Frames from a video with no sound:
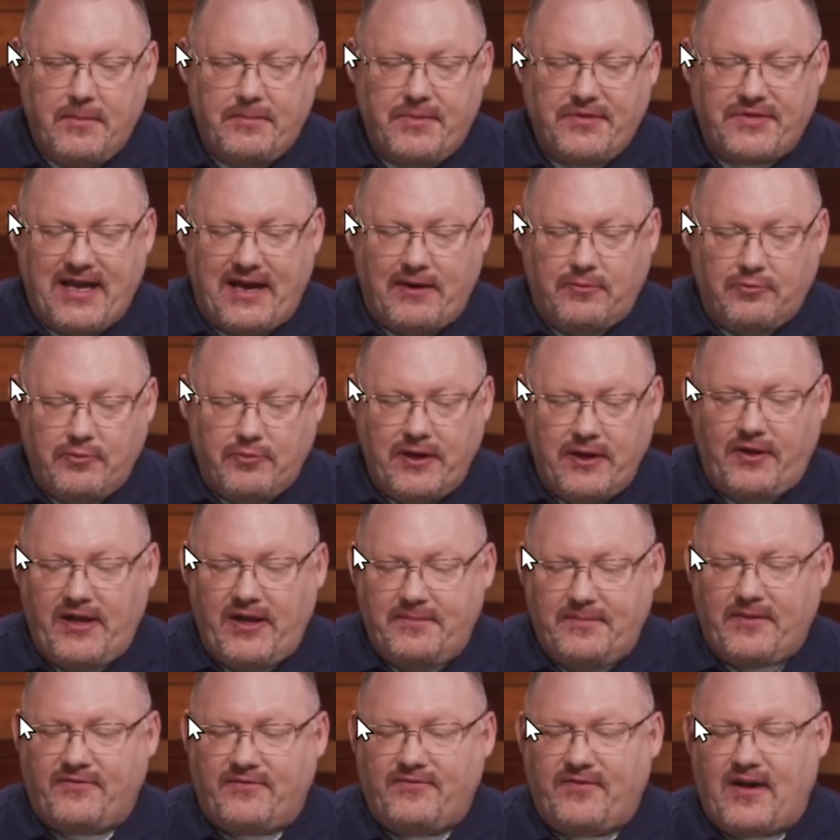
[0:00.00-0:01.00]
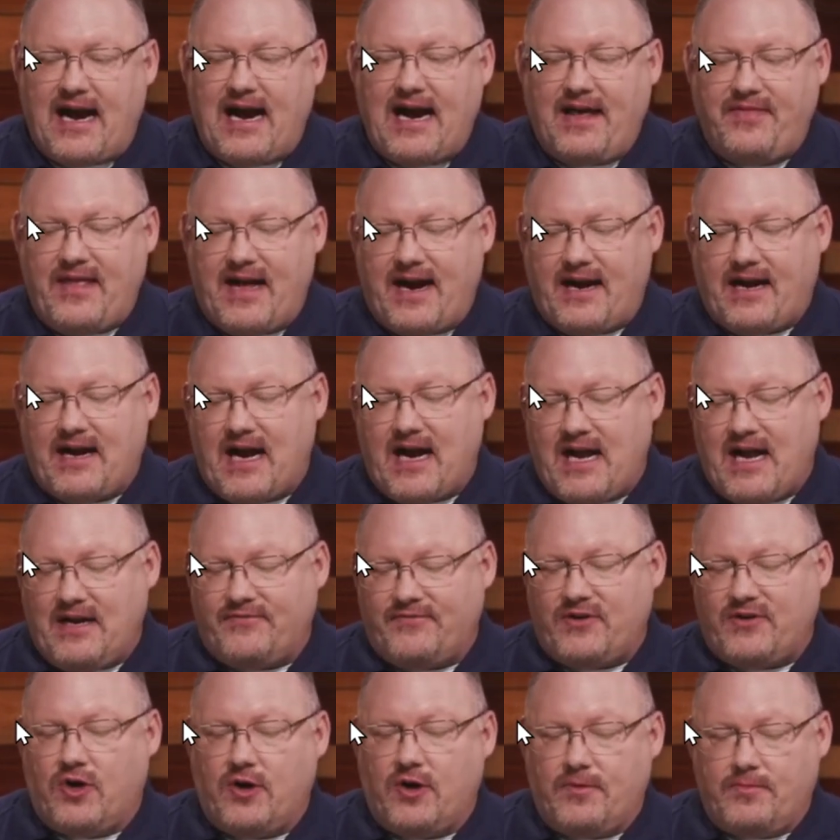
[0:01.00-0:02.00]
but they really provide that kind
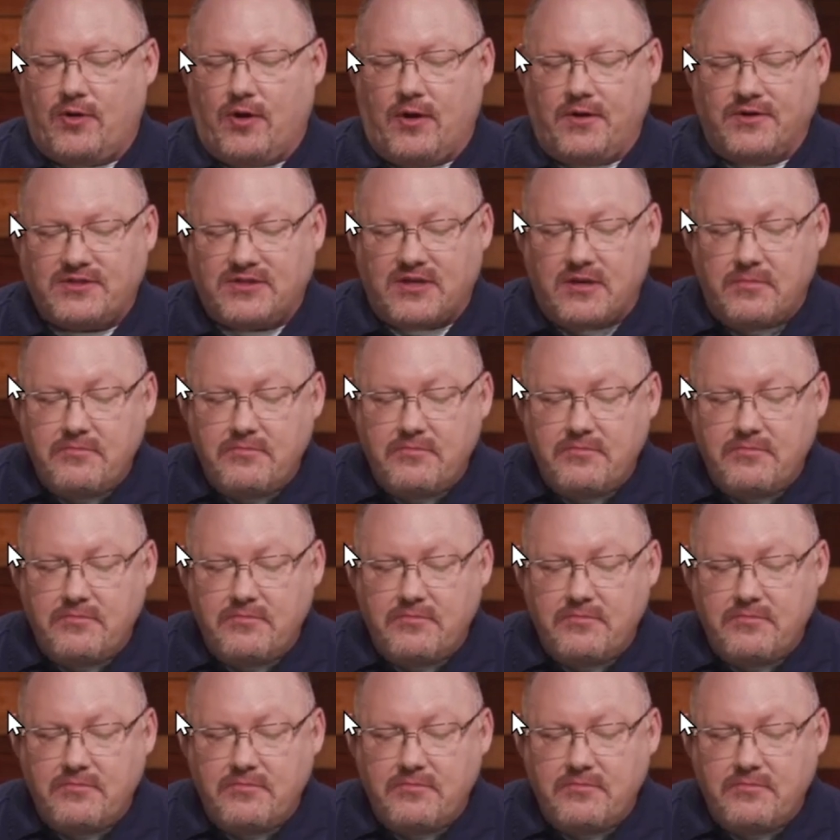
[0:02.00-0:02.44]
of Kerberos.